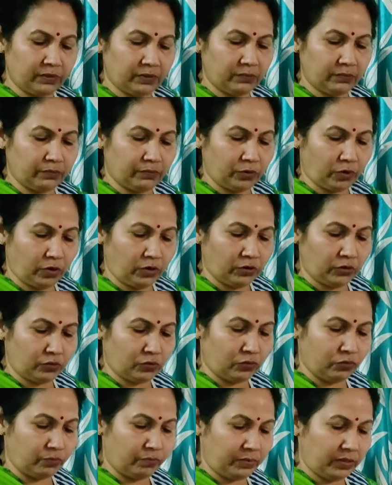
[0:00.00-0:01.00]
be brought
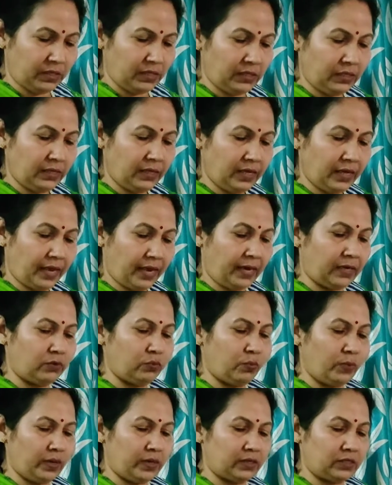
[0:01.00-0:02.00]
to me
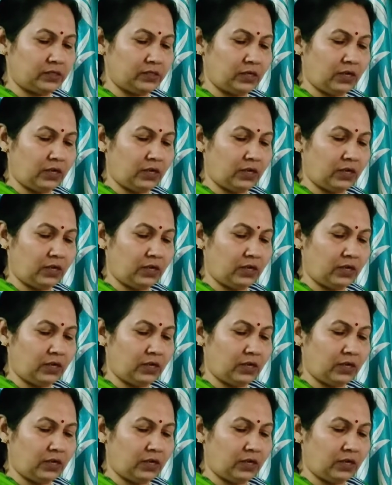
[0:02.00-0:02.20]
at once.